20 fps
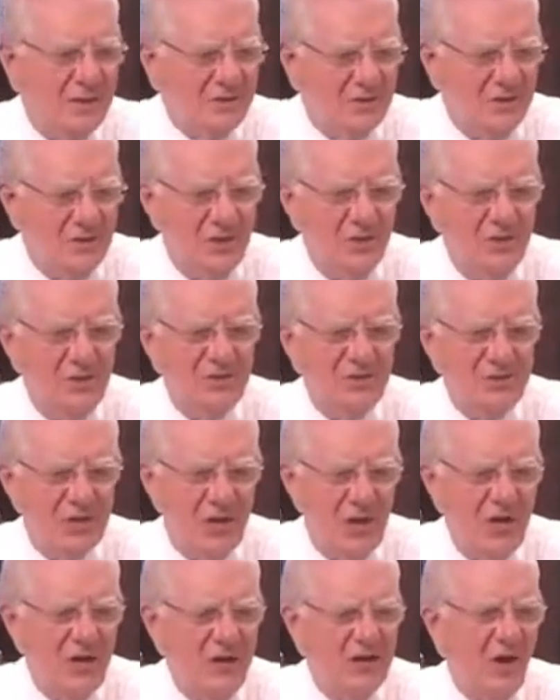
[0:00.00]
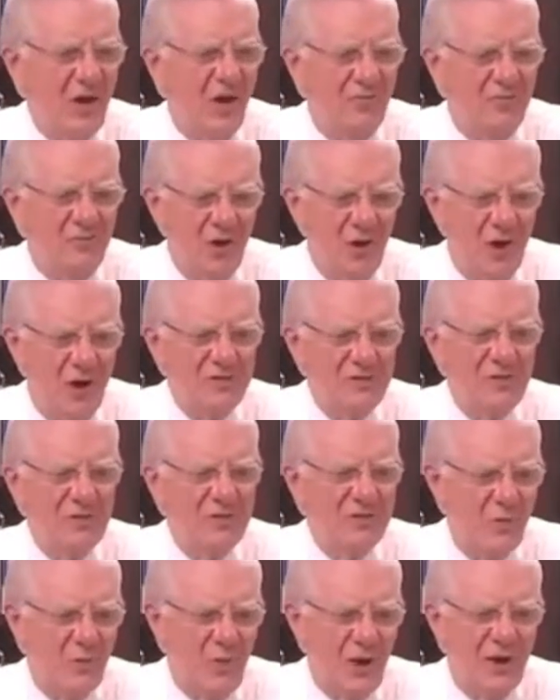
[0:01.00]
This new state of
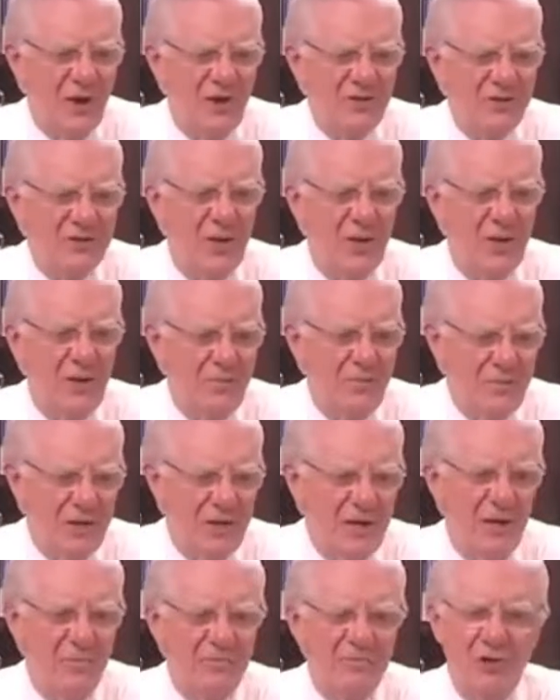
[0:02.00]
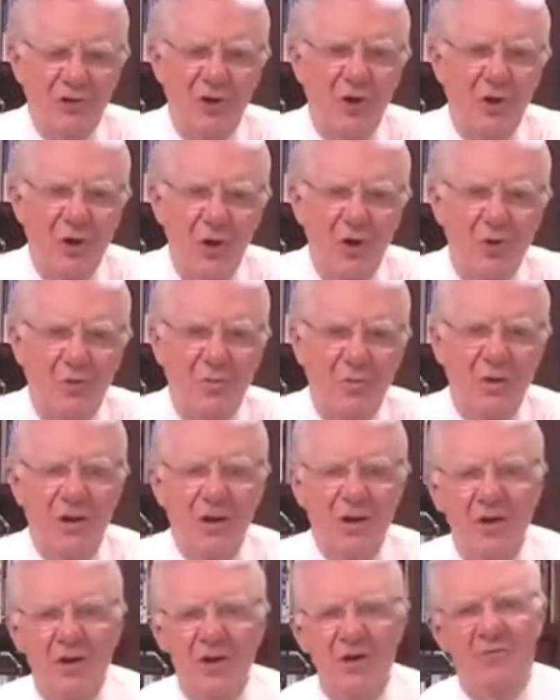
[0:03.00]
conscious awareness becomes your home
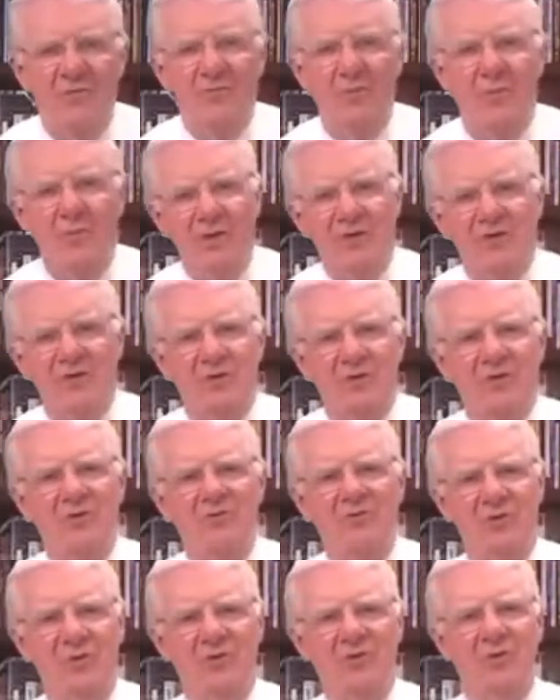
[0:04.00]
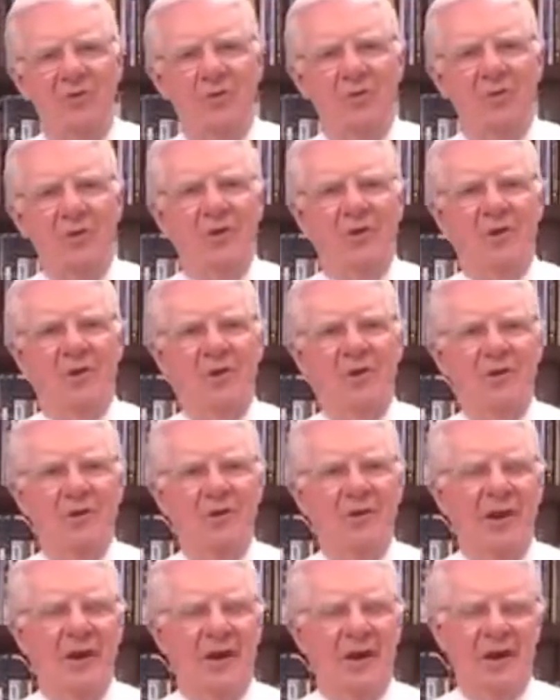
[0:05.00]
from which you view the world.
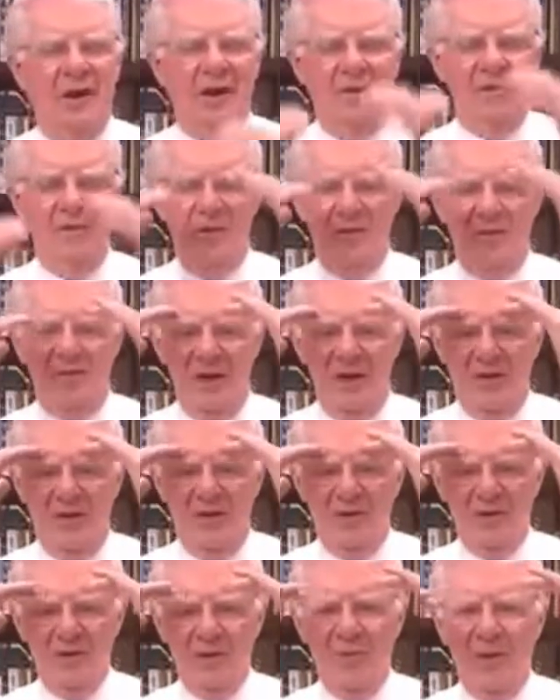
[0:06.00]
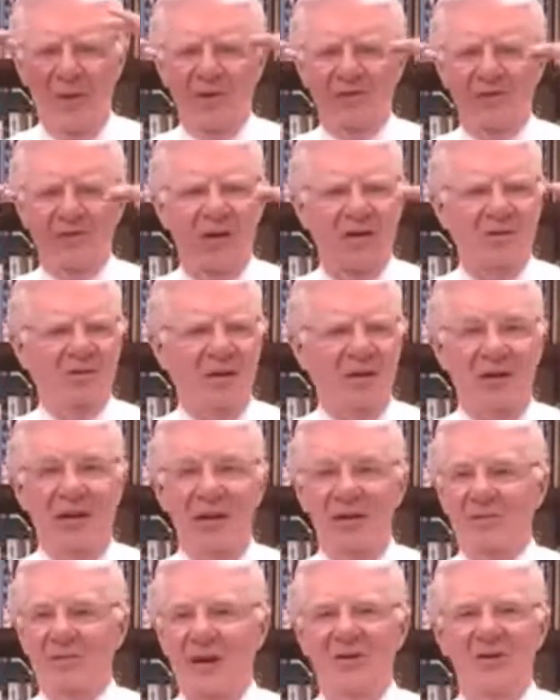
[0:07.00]
You're there in your imagination,
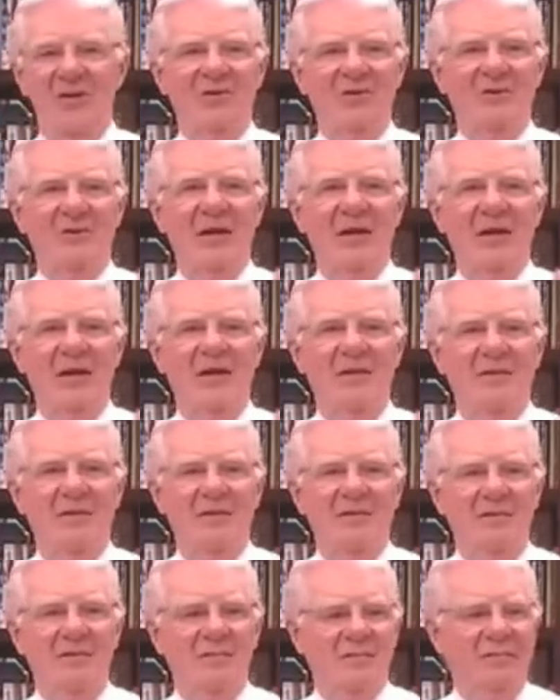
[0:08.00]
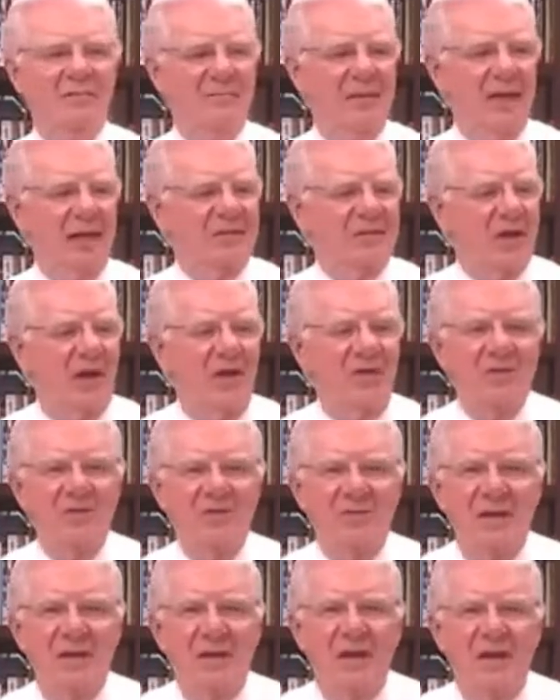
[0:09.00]
and that's how you see it. That's how
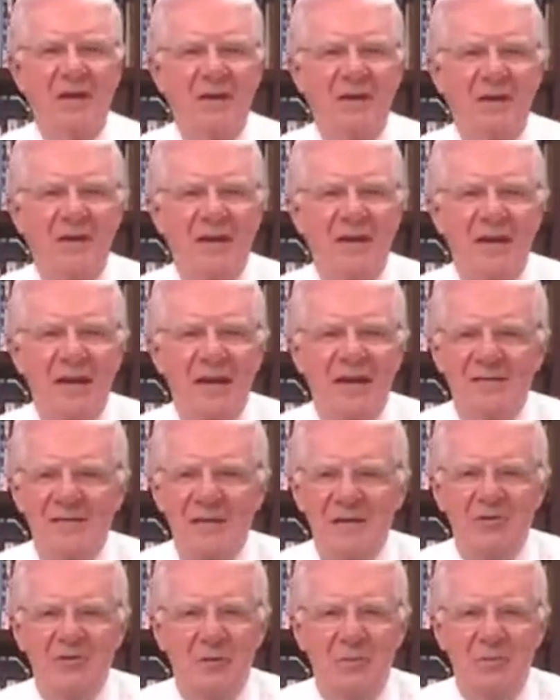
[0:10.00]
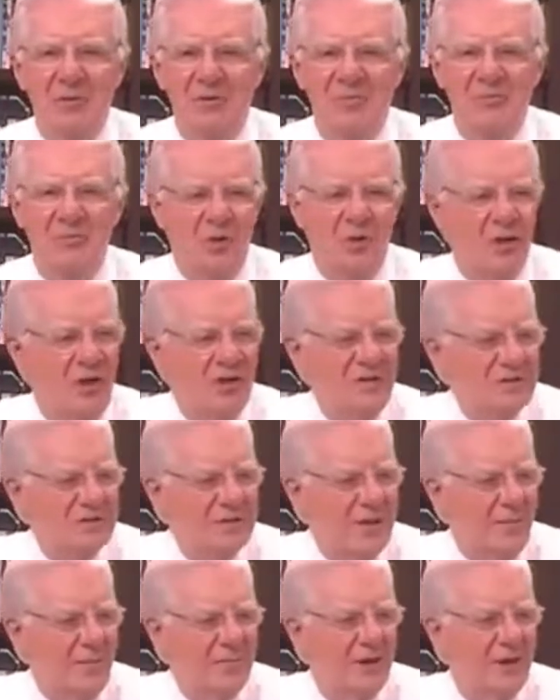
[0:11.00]
you see it. It's such a beautiful
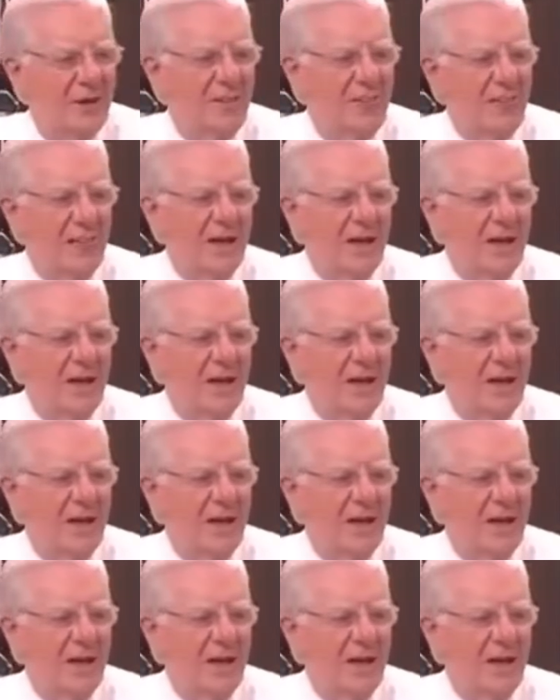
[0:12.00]
concept.